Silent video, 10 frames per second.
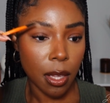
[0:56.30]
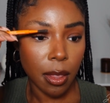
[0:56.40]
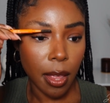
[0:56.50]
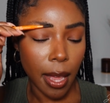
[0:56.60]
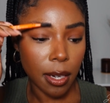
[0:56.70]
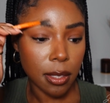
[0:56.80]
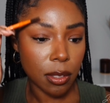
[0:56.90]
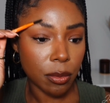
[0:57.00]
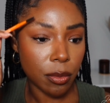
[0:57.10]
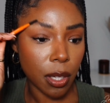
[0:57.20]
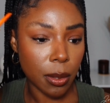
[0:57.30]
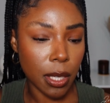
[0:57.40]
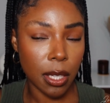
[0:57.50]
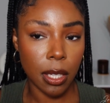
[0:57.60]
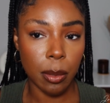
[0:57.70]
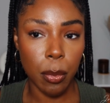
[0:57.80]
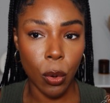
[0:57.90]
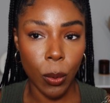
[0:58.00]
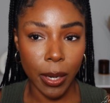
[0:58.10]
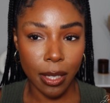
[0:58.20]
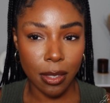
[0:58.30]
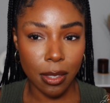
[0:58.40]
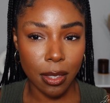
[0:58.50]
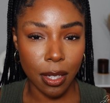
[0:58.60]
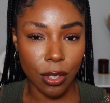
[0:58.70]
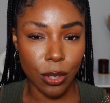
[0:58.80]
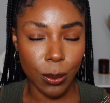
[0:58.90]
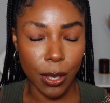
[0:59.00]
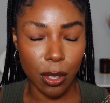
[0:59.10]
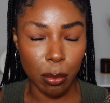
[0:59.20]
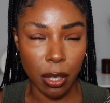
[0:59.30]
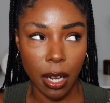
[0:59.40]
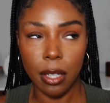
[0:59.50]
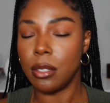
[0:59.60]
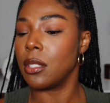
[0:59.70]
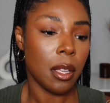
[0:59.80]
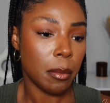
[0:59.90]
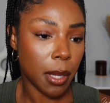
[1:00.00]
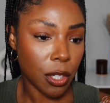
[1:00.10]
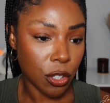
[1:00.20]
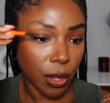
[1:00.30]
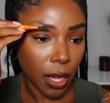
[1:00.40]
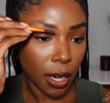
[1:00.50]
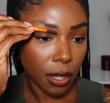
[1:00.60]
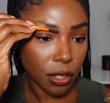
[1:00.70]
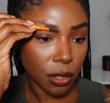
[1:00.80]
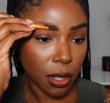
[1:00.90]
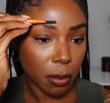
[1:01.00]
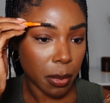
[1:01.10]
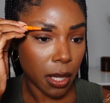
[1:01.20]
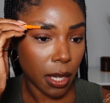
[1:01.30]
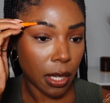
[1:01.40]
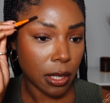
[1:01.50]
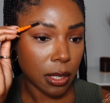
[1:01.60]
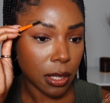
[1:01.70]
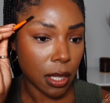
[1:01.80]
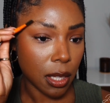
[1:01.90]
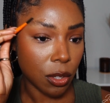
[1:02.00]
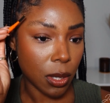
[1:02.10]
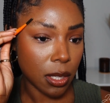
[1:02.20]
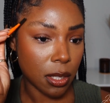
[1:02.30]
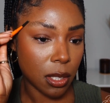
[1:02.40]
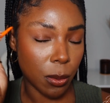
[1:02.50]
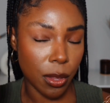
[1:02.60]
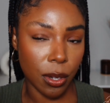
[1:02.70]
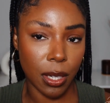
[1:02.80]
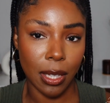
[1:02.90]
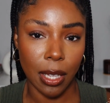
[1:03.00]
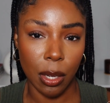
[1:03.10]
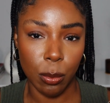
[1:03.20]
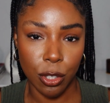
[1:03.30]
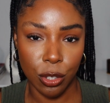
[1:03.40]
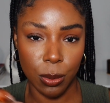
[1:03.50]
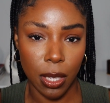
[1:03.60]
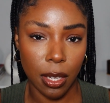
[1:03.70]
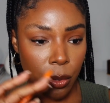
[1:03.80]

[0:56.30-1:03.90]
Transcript: That is a very key point in doing your brows. Make sure the hairs are in place and you can see where they're going to lay once you like